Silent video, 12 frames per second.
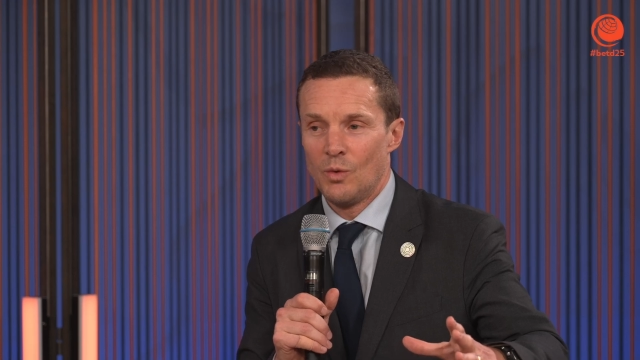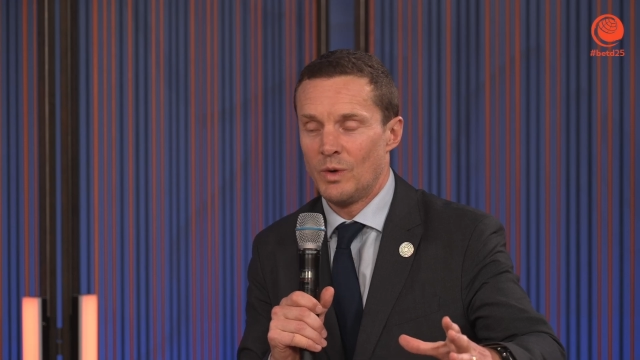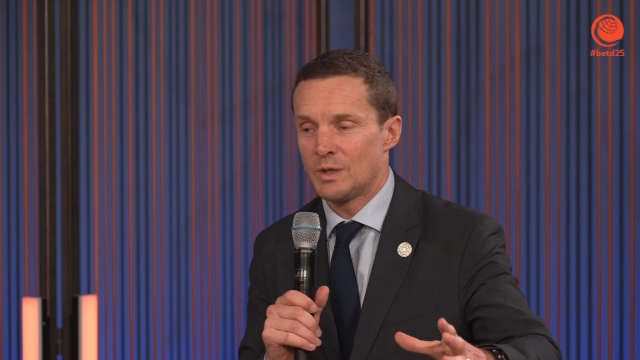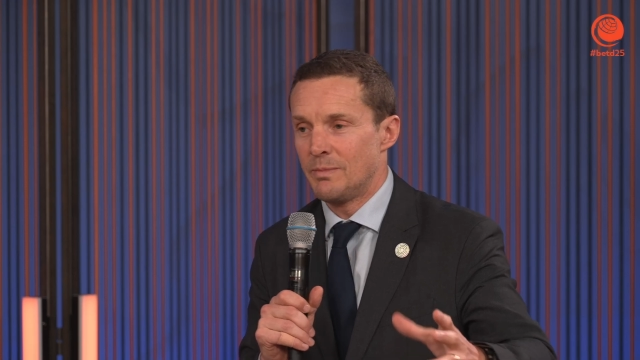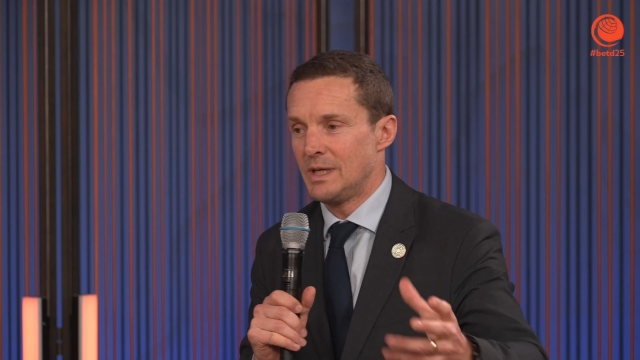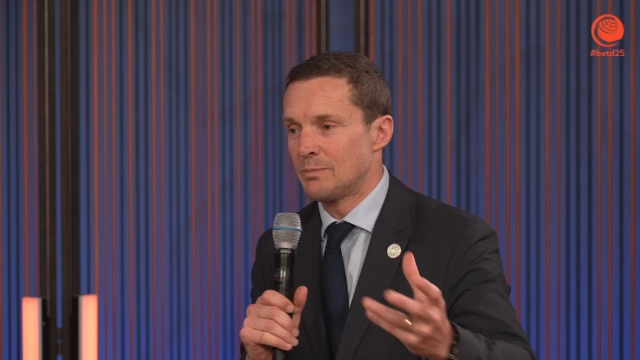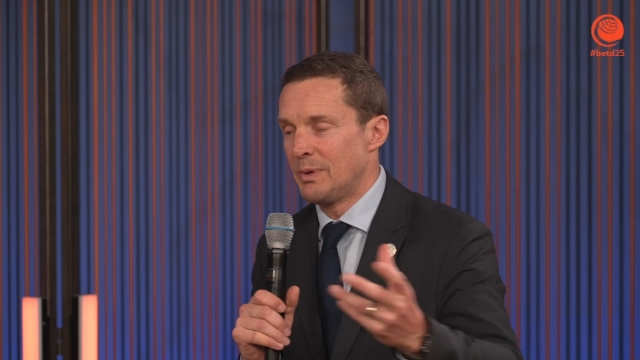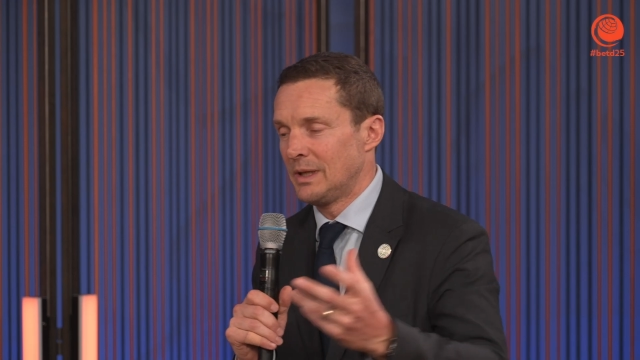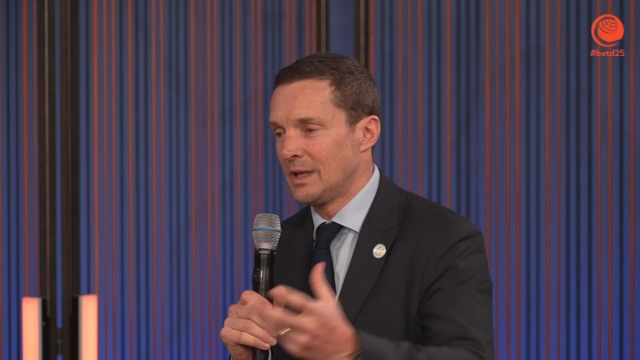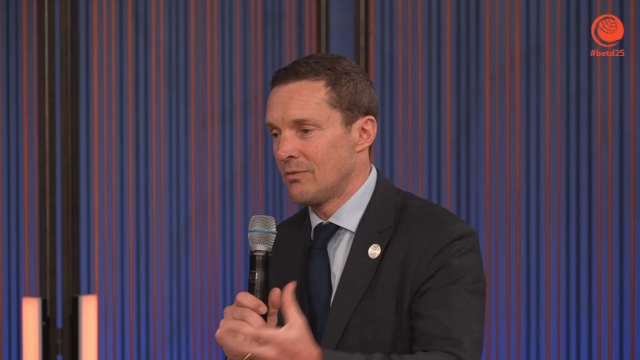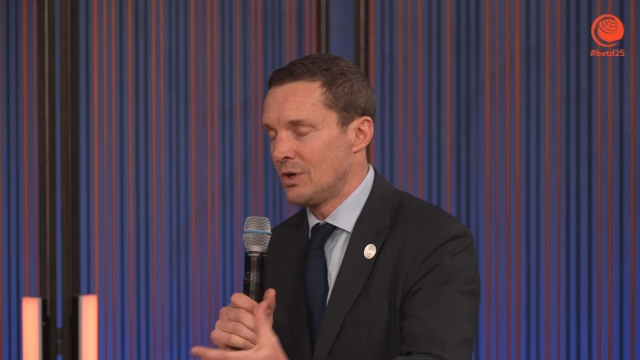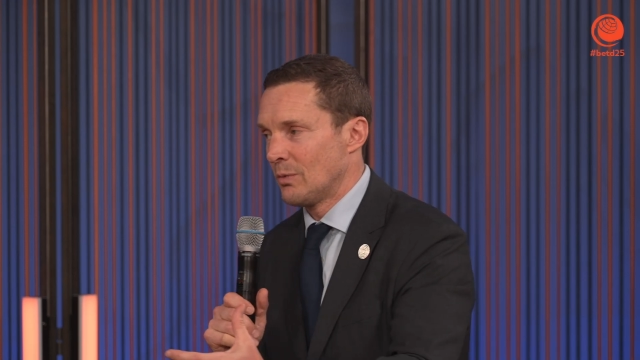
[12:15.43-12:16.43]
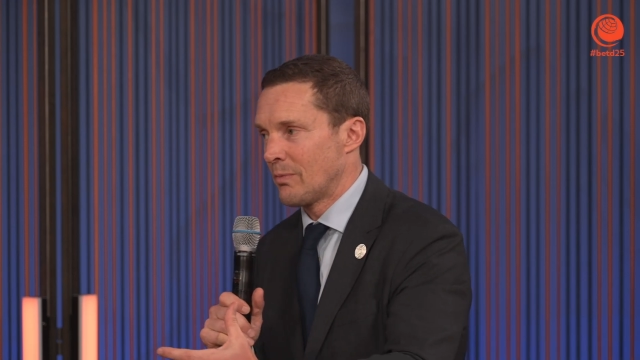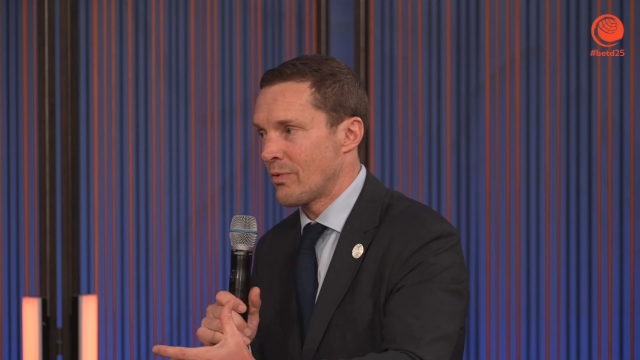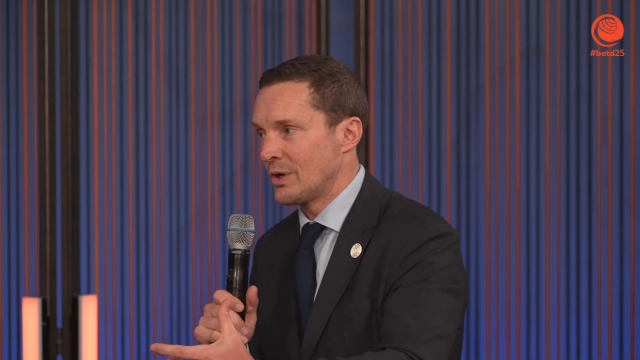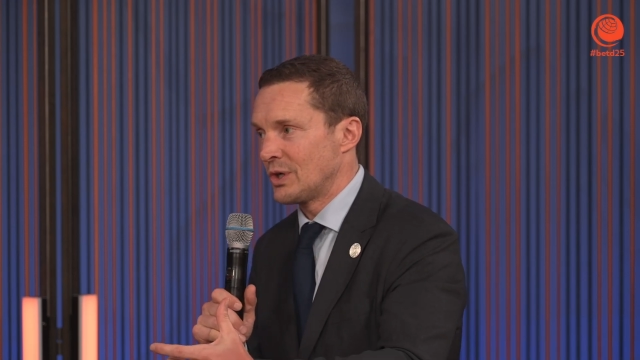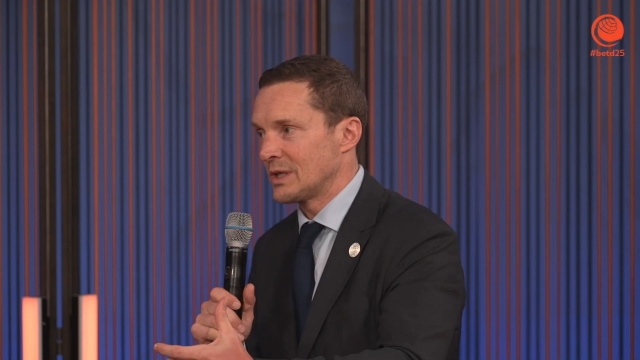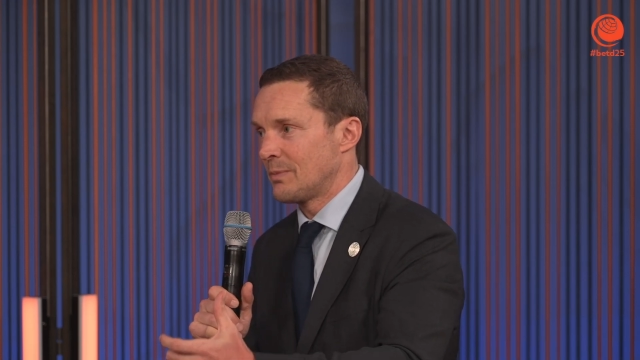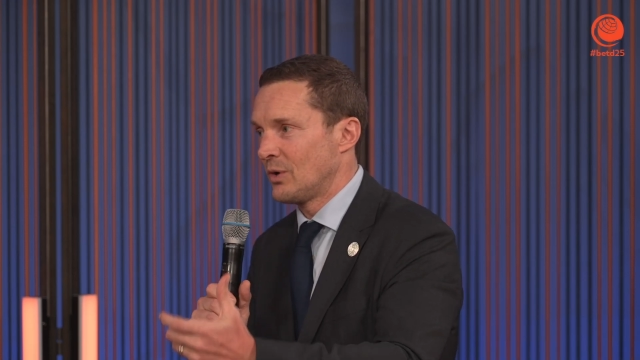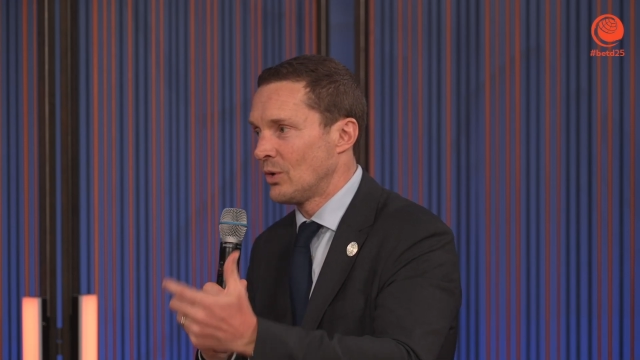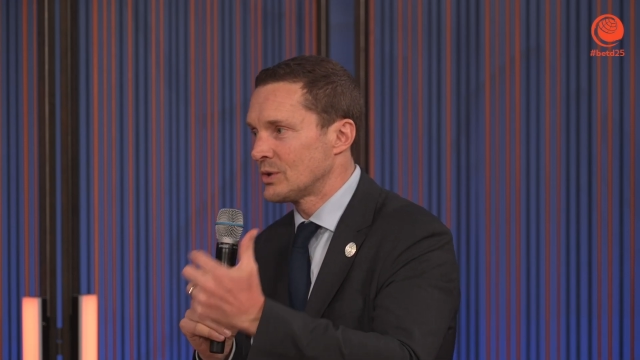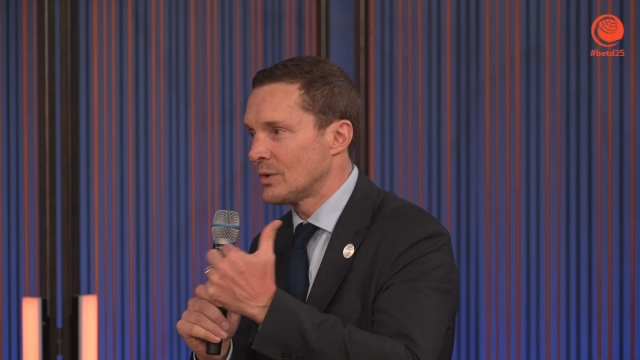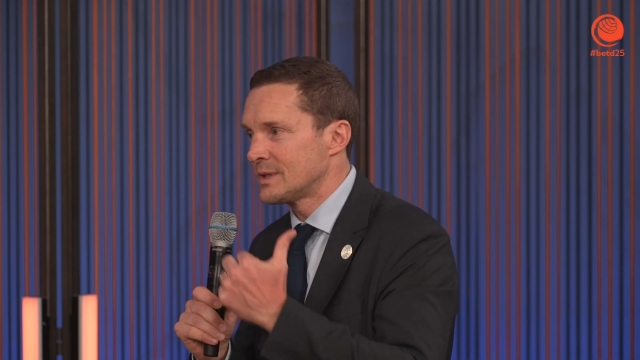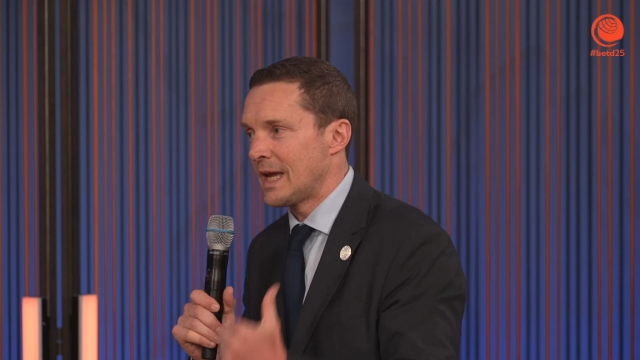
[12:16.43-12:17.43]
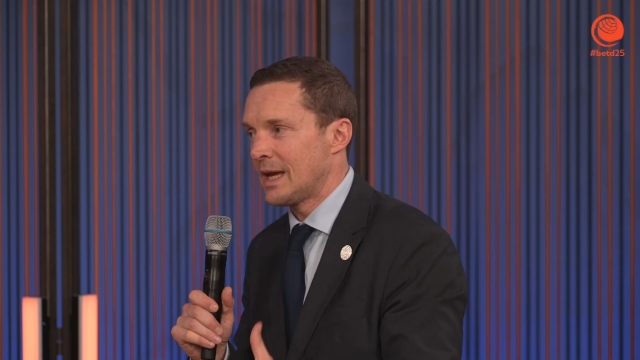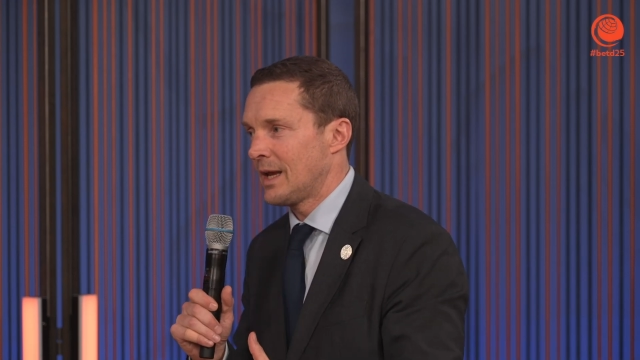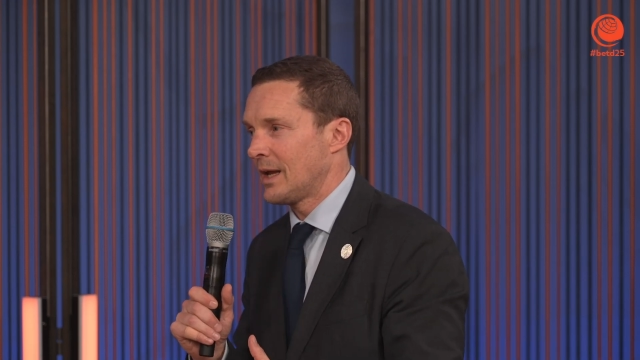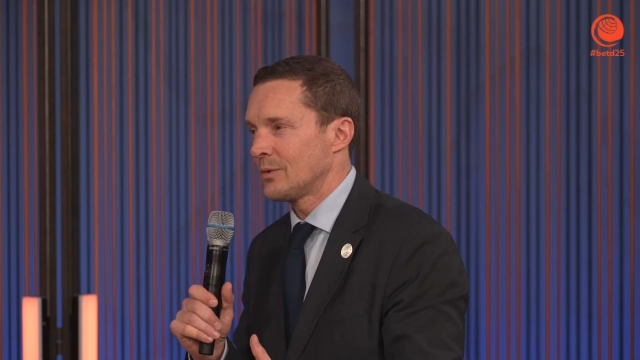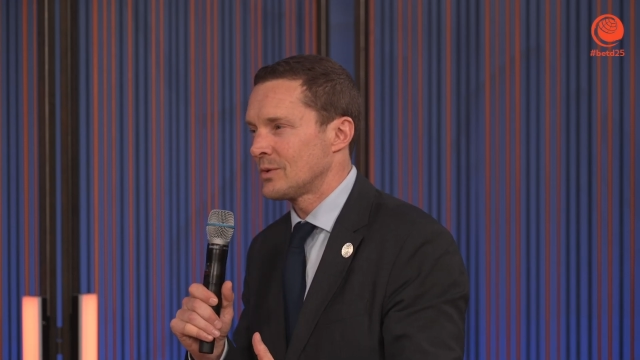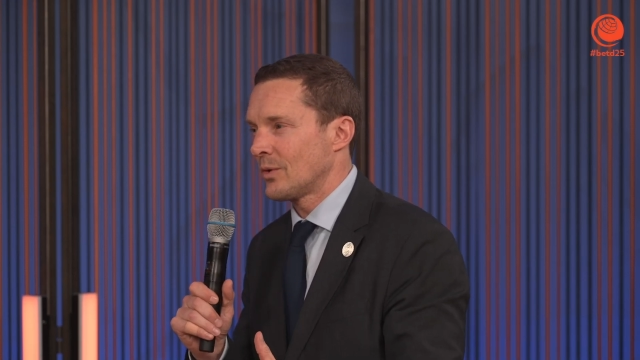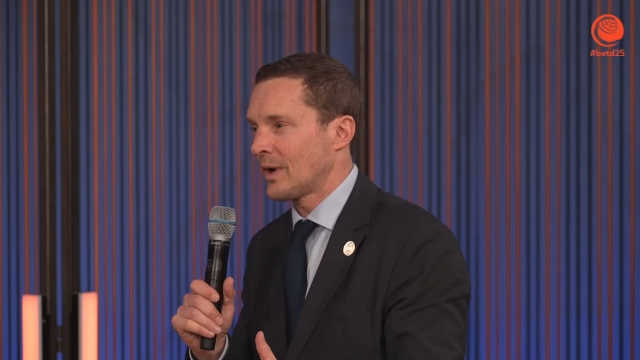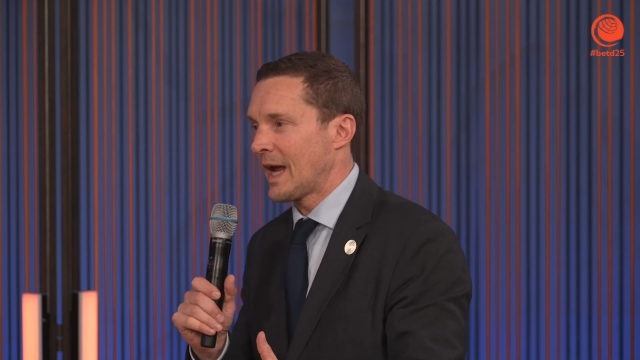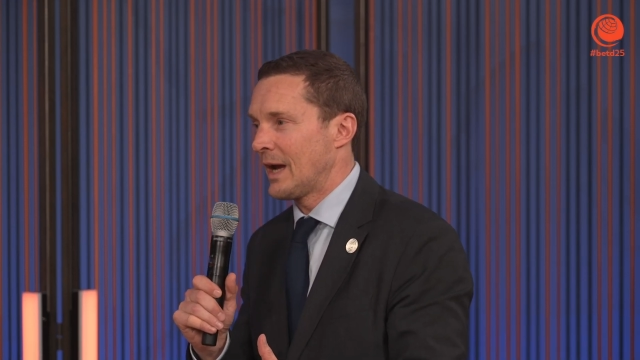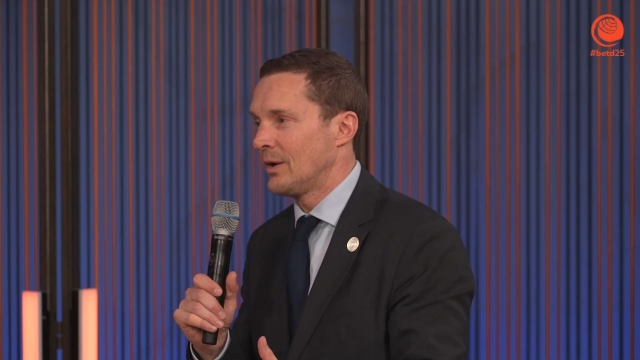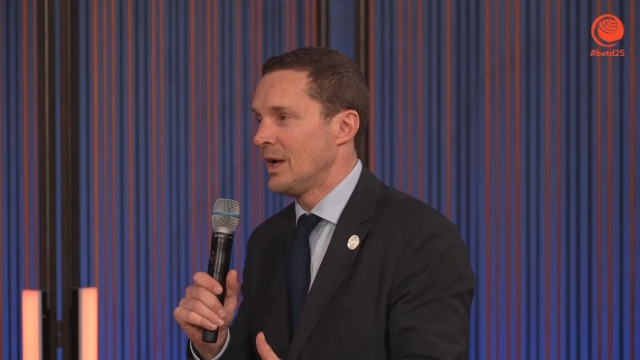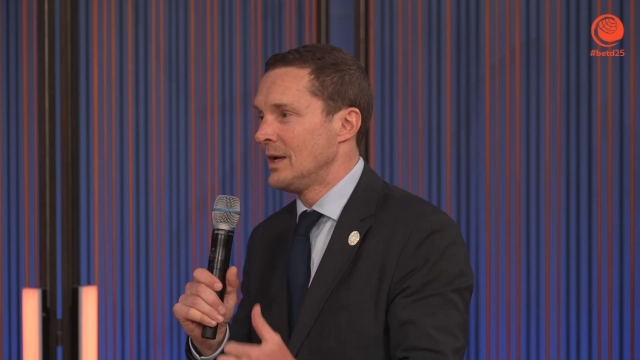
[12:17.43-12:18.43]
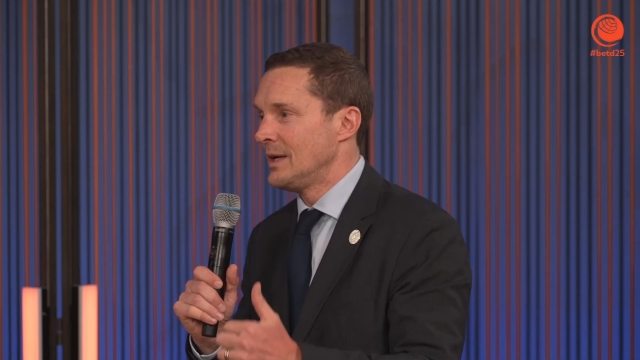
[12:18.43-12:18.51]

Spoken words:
which means building renewable projects, but also taking into account